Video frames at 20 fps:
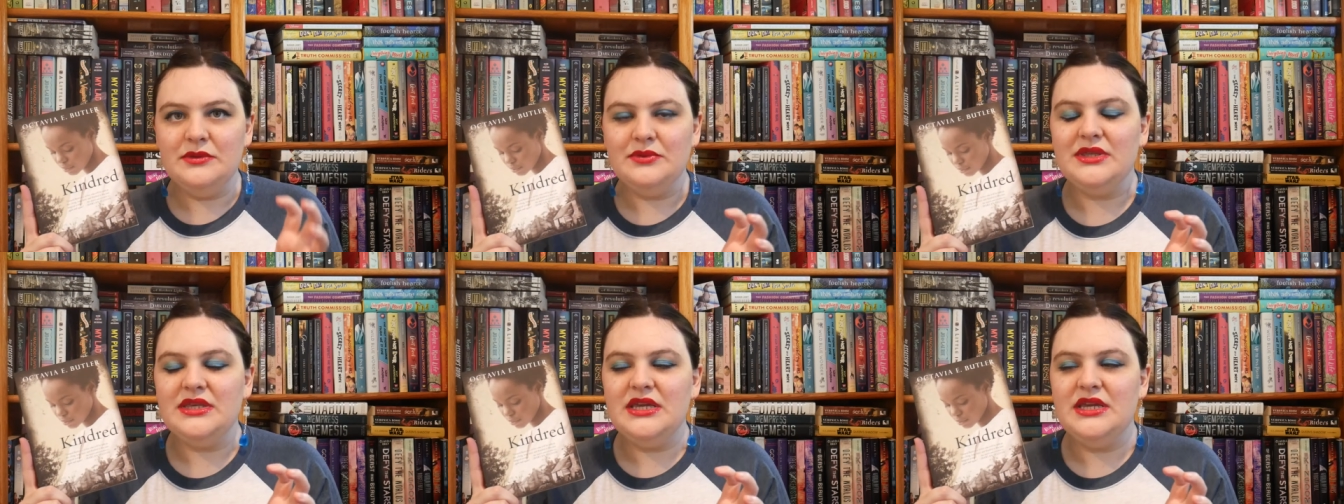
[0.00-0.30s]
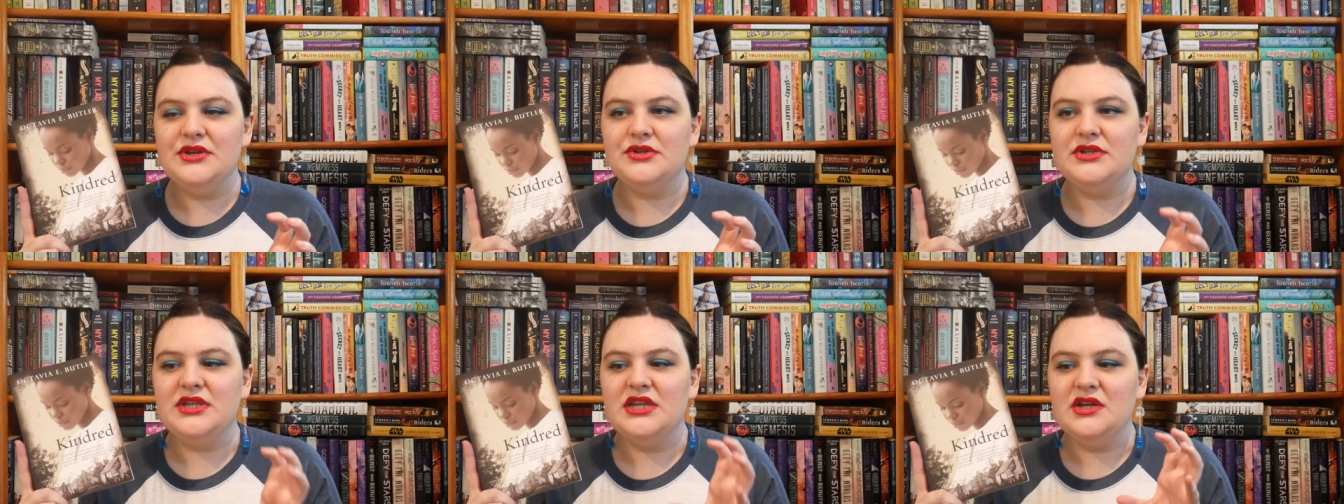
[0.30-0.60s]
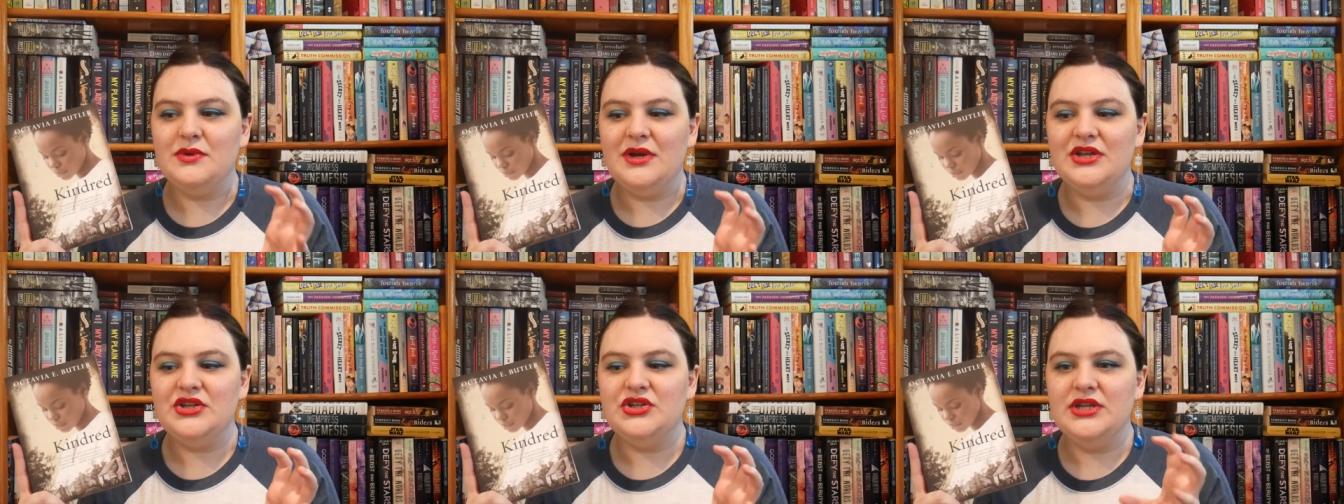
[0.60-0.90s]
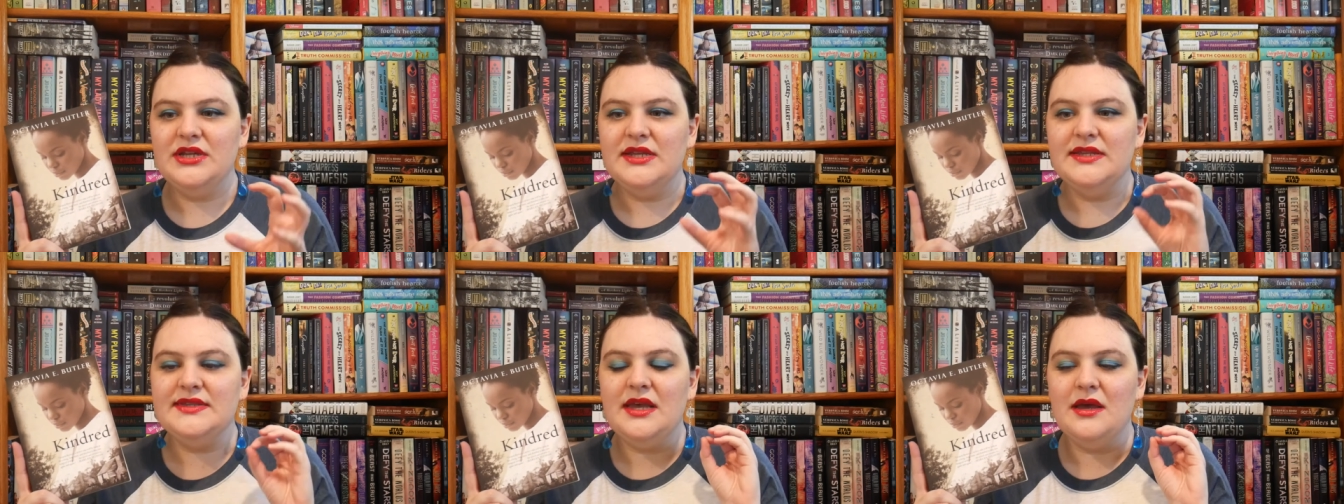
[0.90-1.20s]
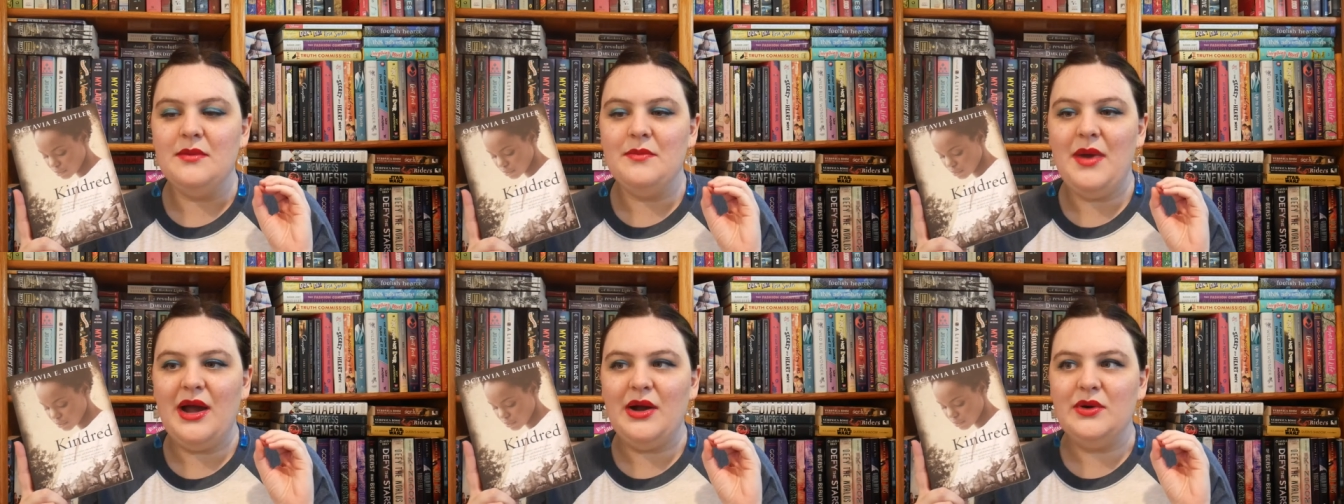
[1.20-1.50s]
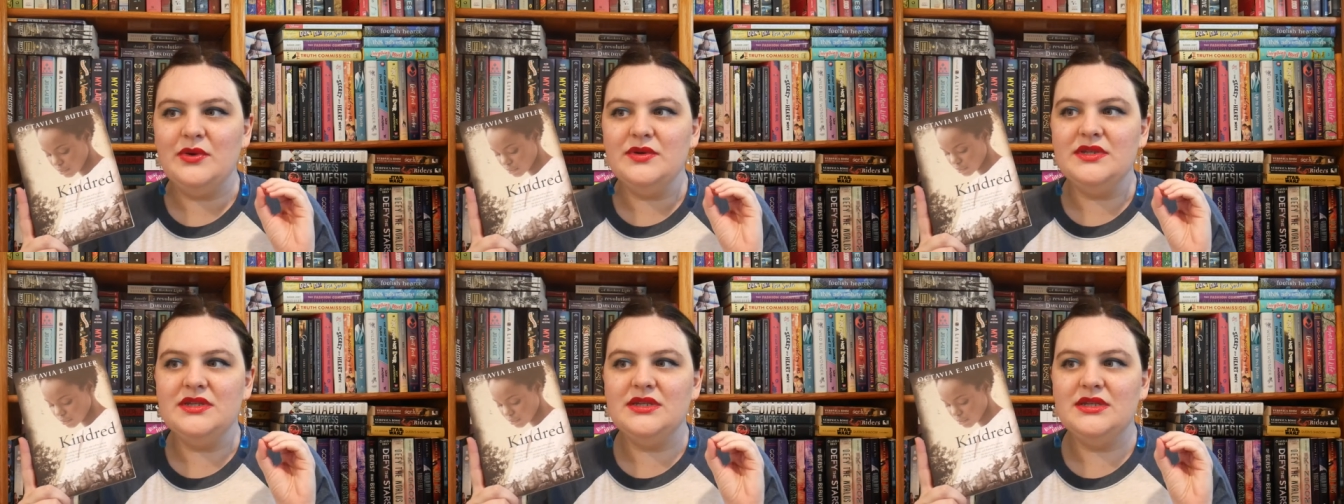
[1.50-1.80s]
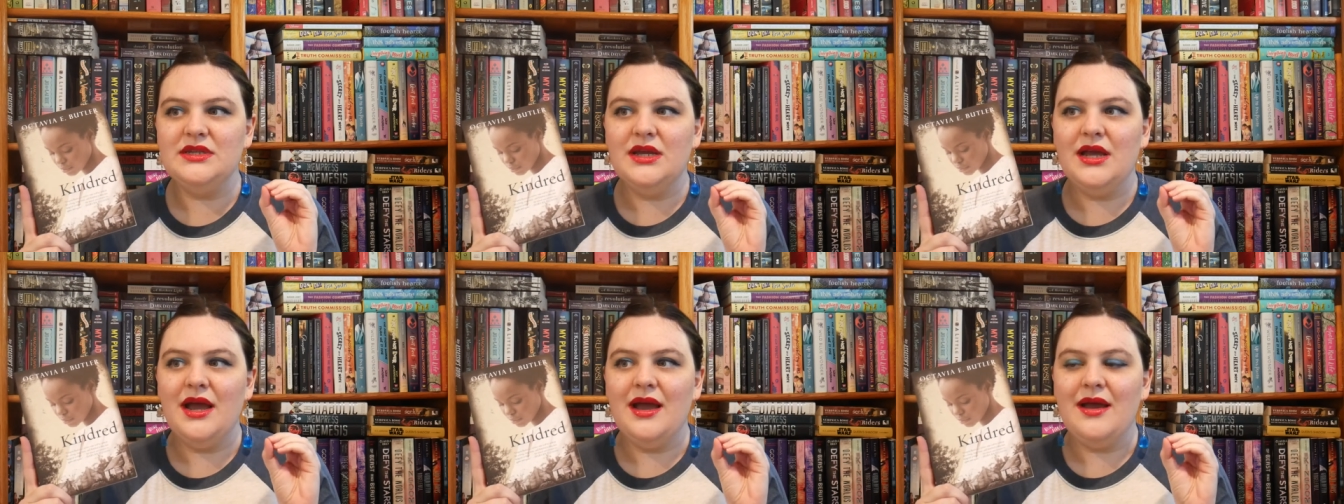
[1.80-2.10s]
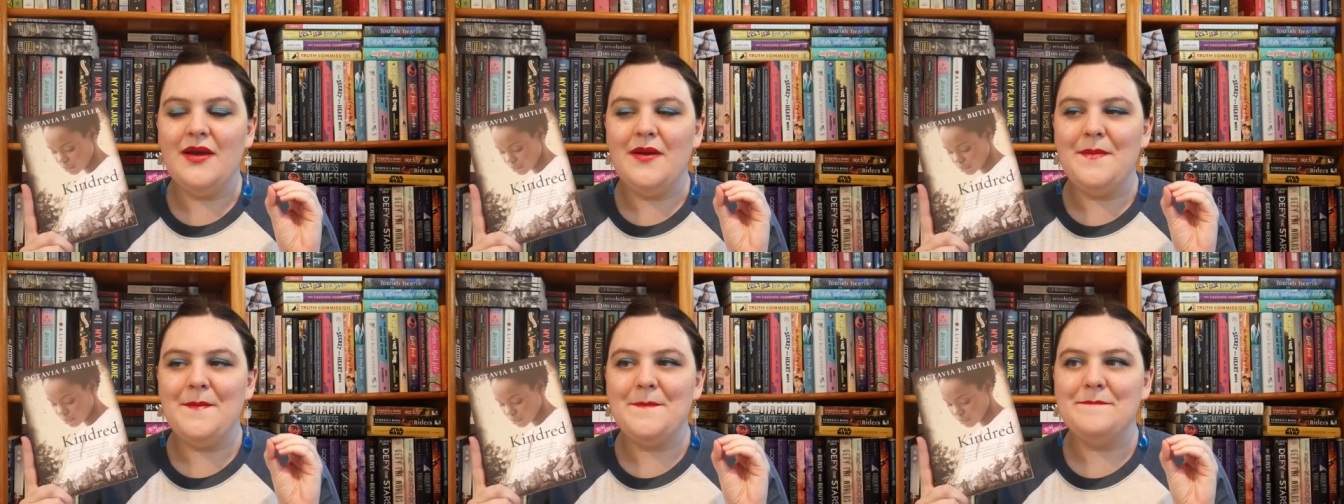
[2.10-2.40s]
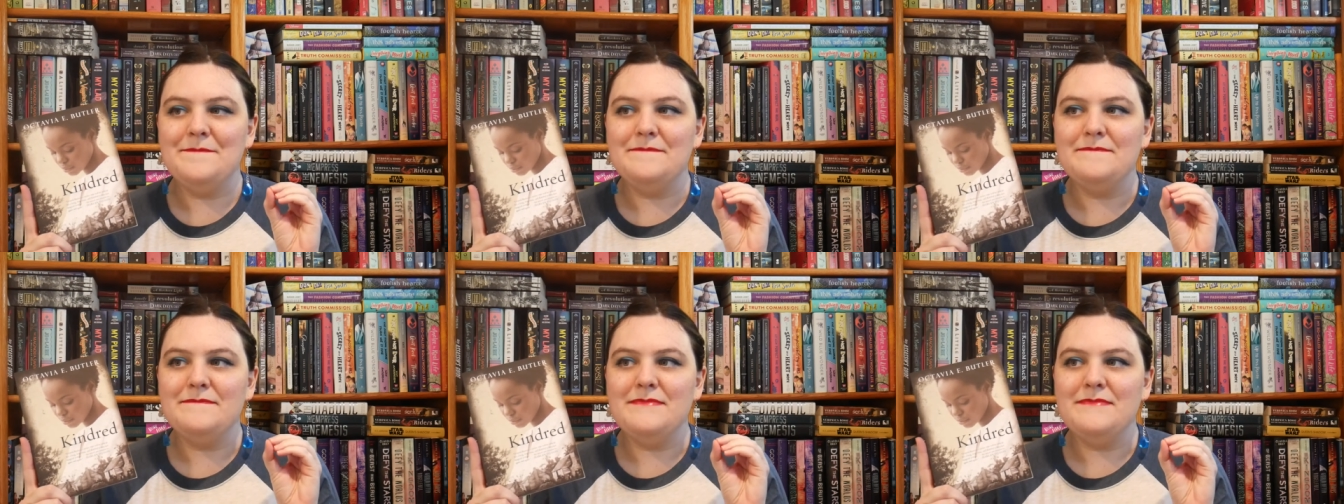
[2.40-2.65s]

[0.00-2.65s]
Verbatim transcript: really interesting questions about um,